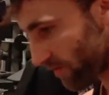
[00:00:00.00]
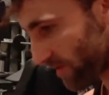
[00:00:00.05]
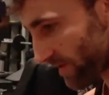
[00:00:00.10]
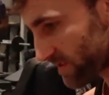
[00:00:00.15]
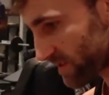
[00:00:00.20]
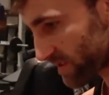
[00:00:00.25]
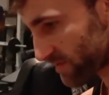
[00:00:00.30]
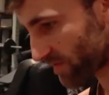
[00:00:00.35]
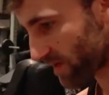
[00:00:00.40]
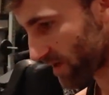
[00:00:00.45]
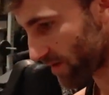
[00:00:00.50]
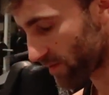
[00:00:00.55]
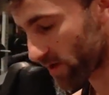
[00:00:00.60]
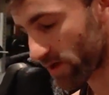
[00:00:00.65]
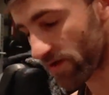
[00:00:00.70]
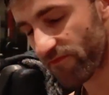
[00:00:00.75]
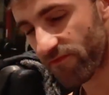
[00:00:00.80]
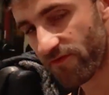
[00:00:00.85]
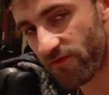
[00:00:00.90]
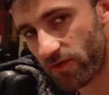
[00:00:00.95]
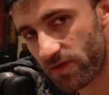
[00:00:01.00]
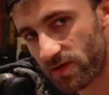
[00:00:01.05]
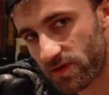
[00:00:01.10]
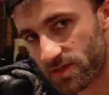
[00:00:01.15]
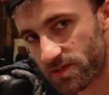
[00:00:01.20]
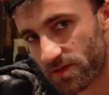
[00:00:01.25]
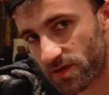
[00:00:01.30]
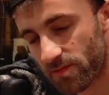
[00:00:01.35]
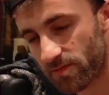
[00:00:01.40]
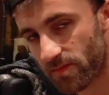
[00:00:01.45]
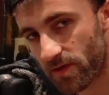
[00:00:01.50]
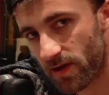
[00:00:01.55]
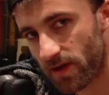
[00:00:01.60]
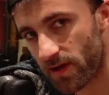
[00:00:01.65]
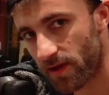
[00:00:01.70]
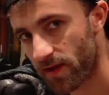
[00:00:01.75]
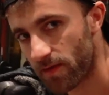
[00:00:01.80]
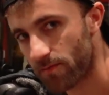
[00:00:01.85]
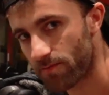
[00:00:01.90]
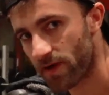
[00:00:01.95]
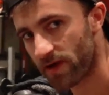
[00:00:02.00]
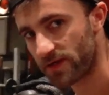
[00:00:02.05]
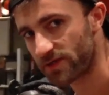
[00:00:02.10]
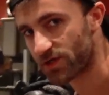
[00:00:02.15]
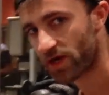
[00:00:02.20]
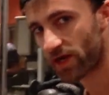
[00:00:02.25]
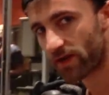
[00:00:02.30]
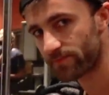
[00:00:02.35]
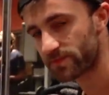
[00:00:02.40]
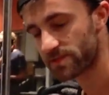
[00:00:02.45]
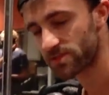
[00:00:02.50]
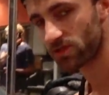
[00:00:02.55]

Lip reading: raises, but I'm going to focus on my traps.